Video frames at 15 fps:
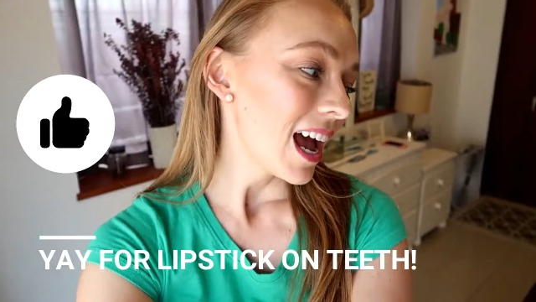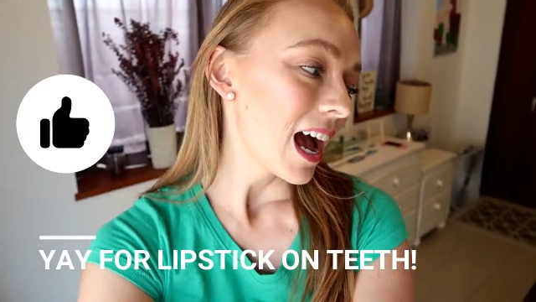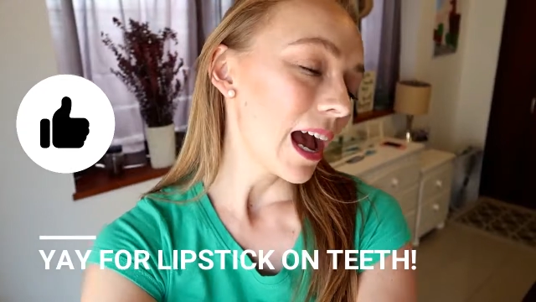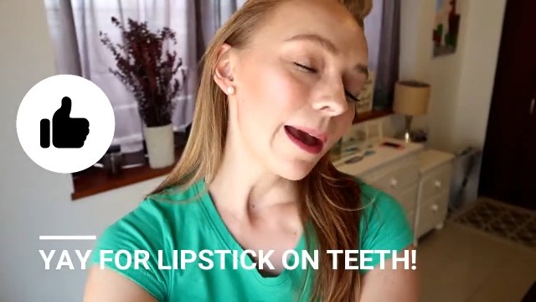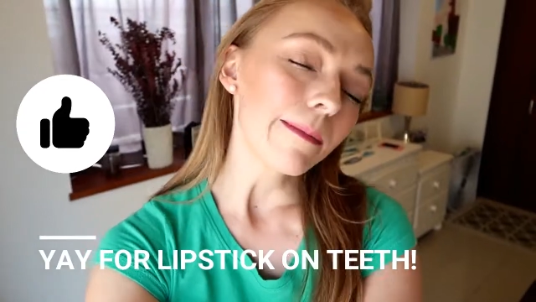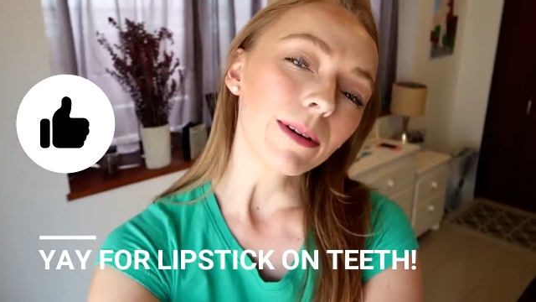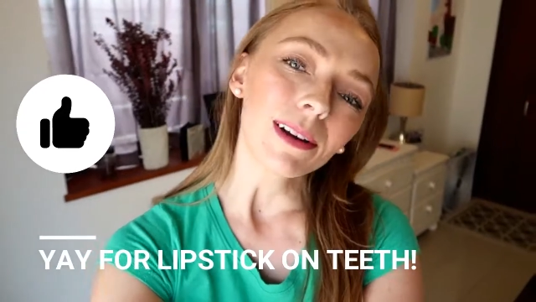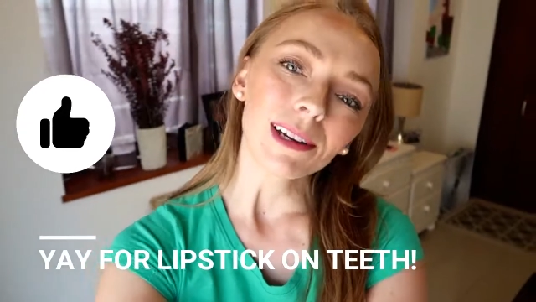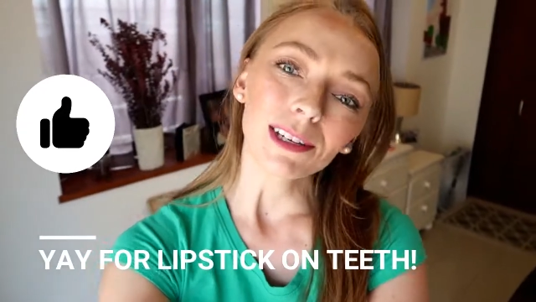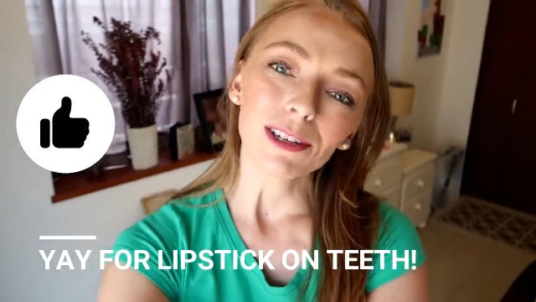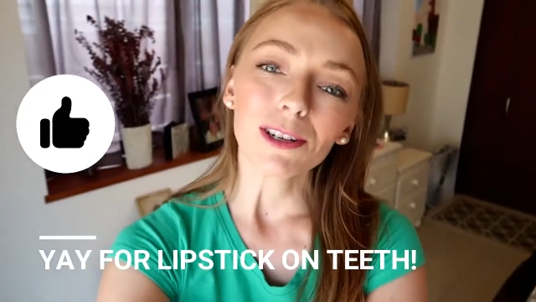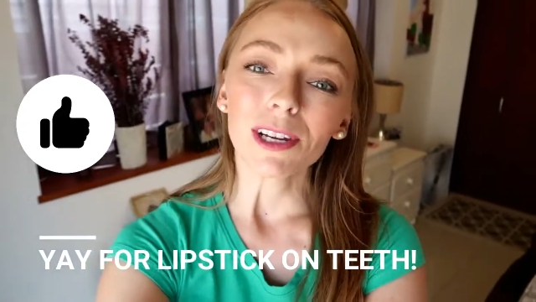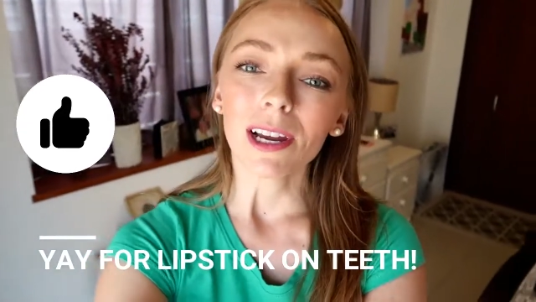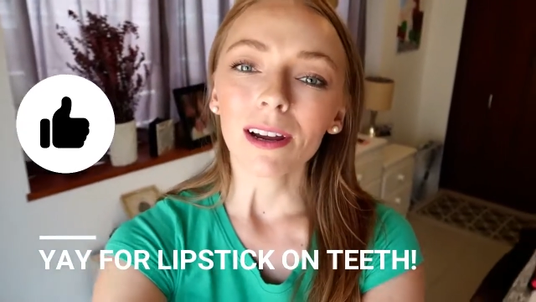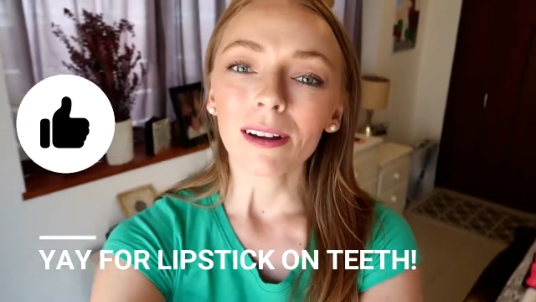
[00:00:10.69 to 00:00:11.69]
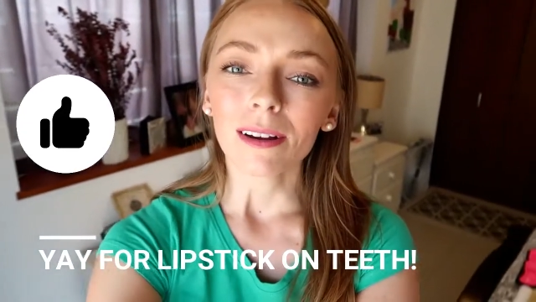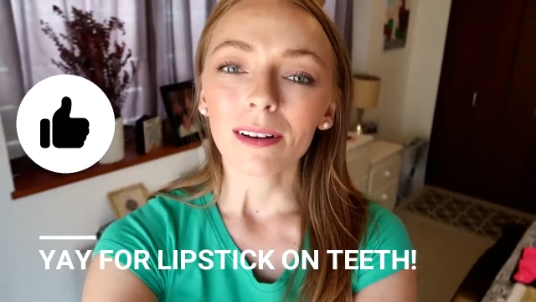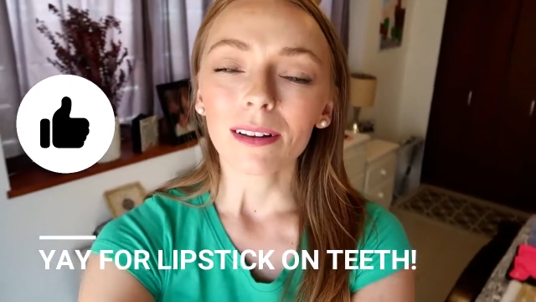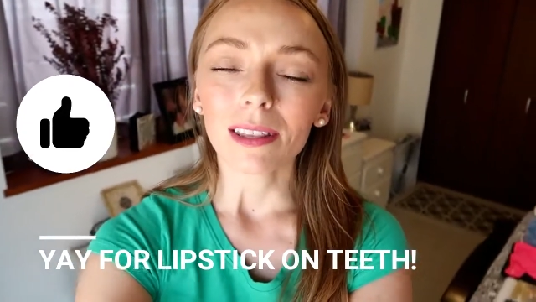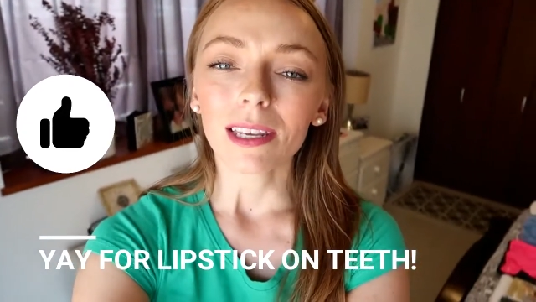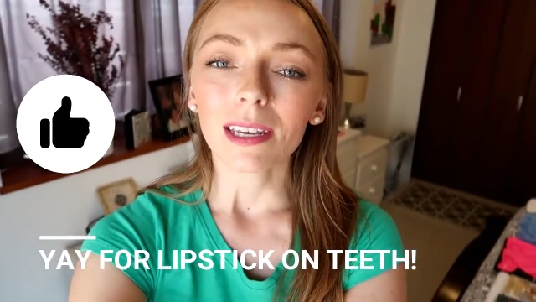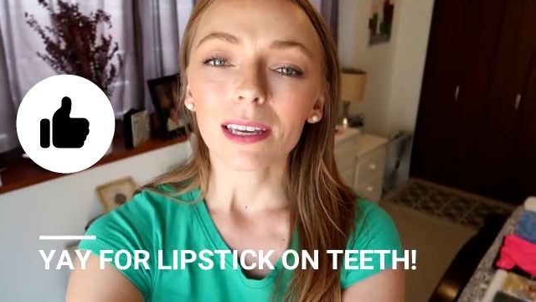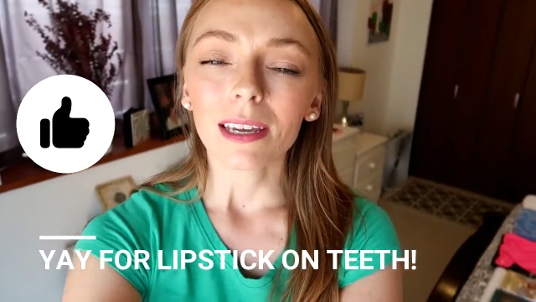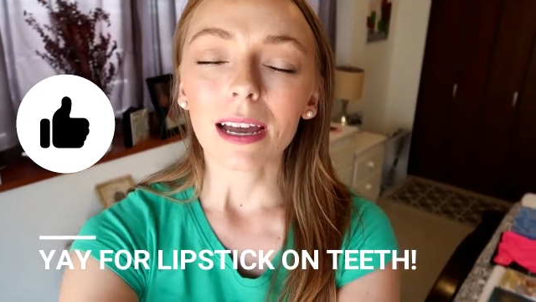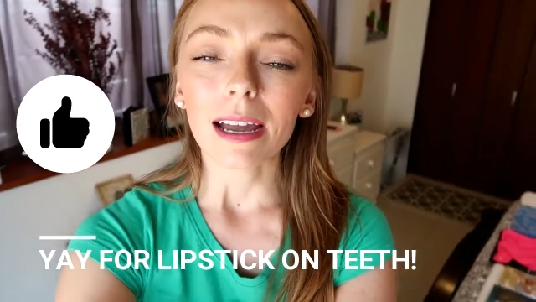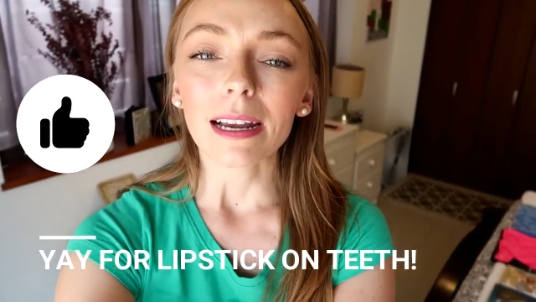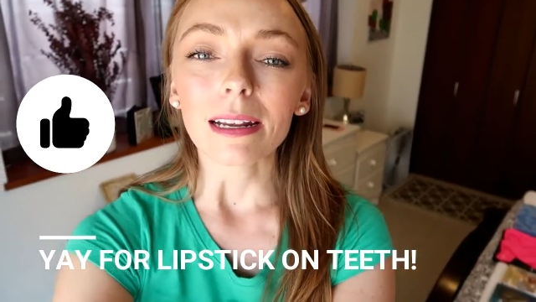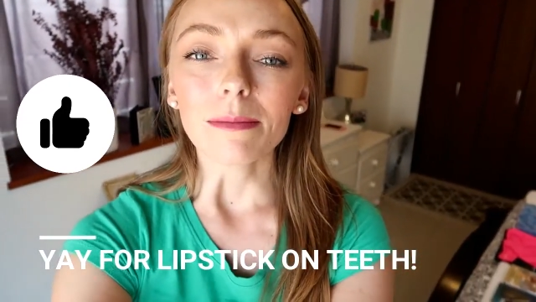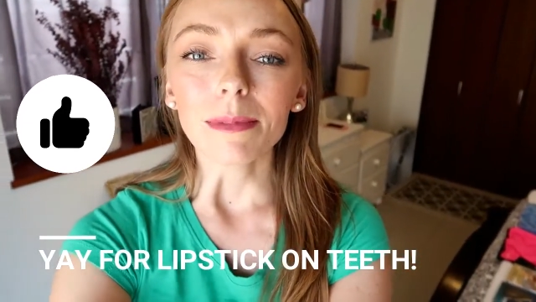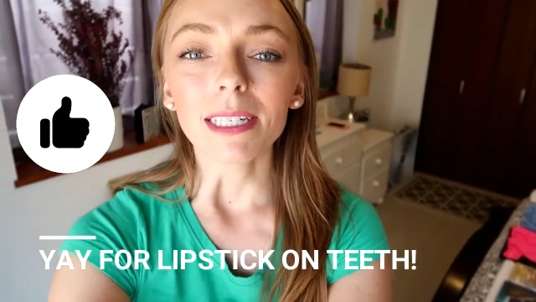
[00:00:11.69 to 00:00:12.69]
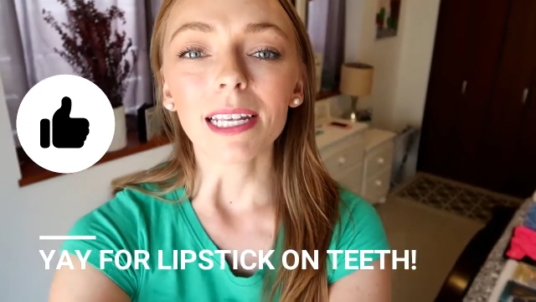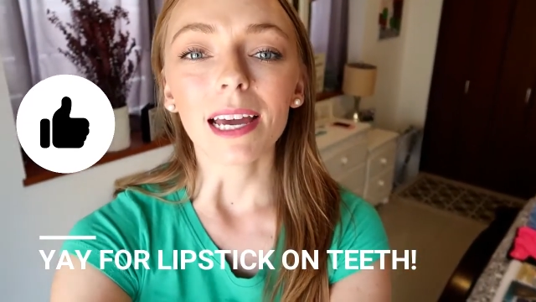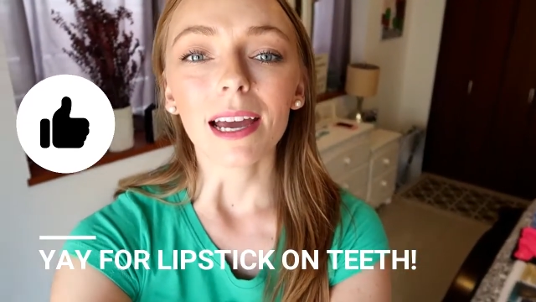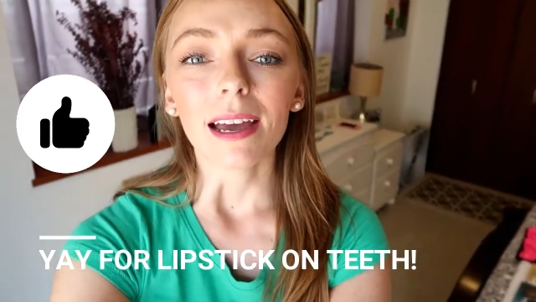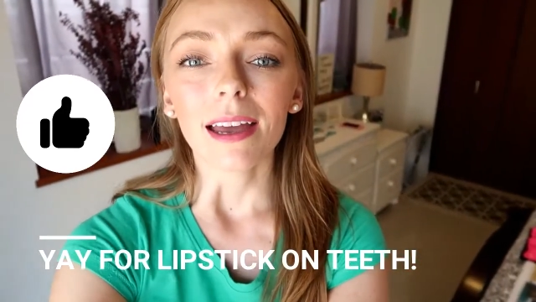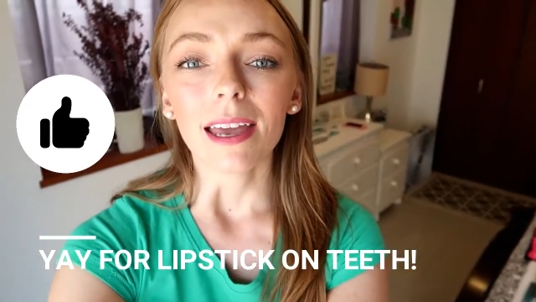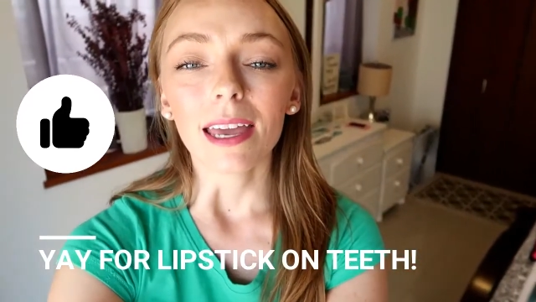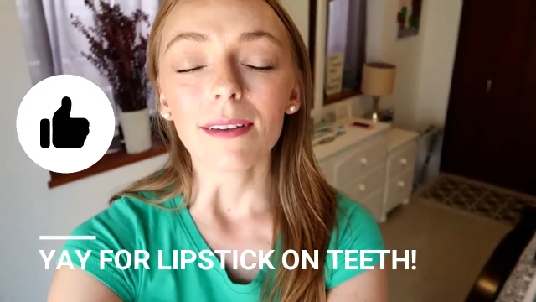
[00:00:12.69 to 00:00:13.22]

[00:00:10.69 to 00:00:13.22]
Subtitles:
I'm going to share the items that